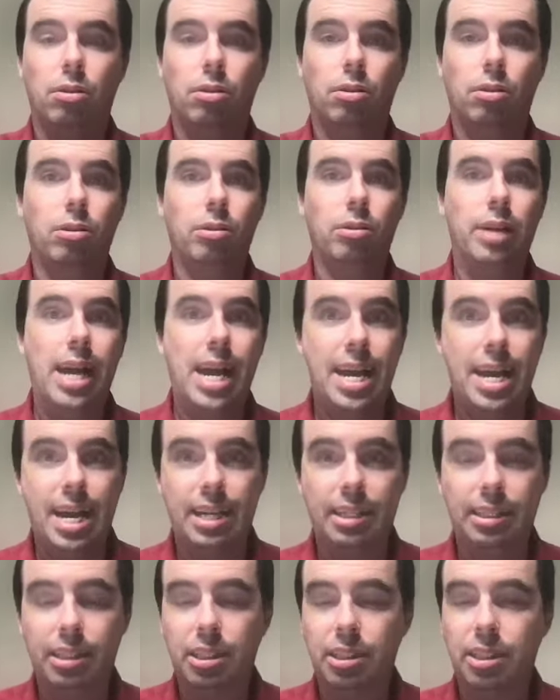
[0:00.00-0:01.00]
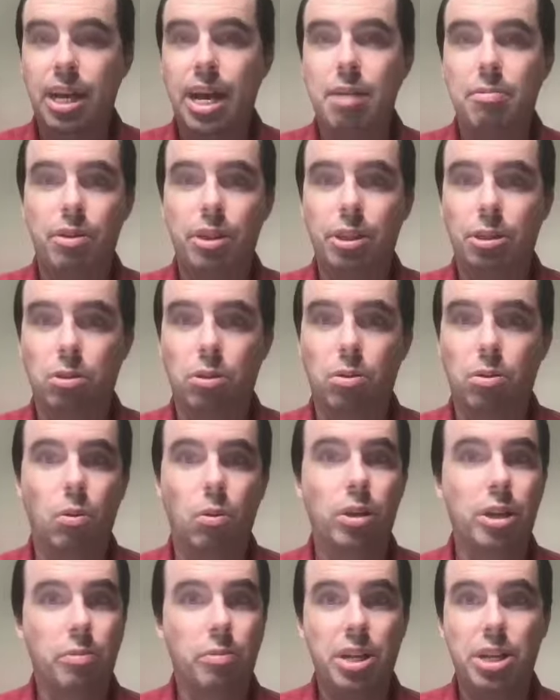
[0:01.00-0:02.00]
who, as the time of this
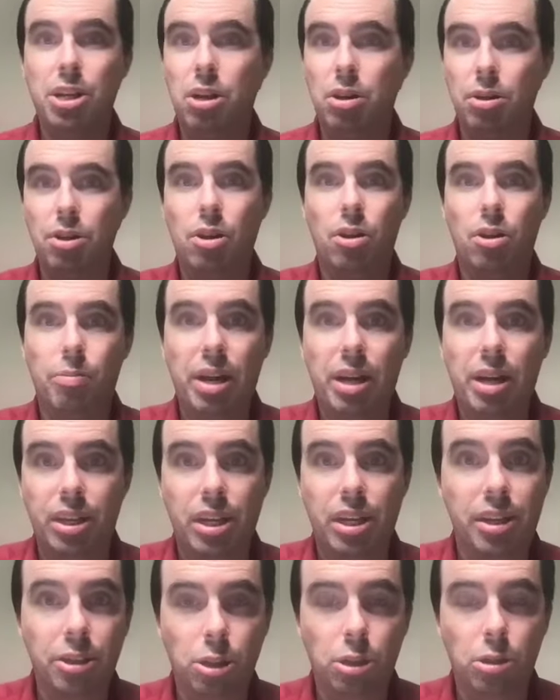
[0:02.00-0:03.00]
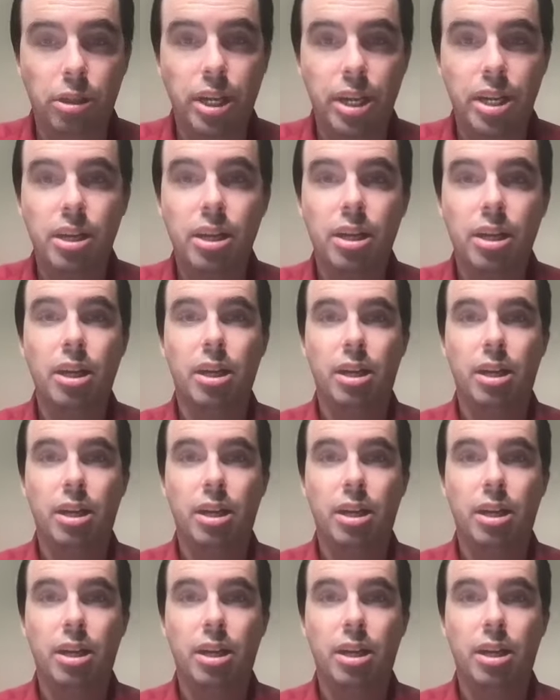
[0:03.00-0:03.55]
recording, we don't know about the injury.